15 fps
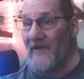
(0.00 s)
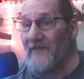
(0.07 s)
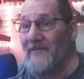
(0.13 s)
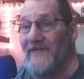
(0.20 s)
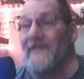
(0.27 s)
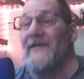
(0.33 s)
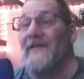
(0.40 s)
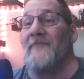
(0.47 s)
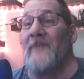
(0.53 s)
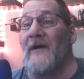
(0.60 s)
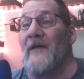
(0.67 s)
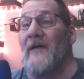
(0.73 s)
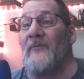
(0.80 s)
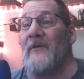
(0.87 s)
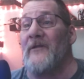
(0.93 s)
But in
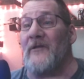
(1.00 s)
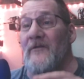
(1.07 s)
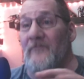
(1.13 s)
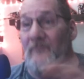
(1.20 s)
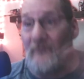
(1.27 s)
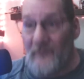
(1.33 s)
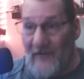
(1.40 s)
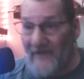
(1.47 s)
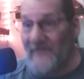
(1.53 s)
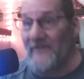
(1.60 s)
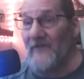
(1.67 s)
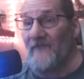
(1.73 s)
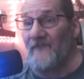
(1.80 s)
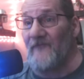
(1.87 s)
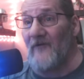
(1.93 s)
my opinion, best
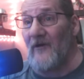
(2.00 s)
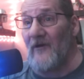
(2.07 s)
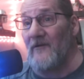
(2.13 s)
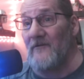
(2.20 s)
so far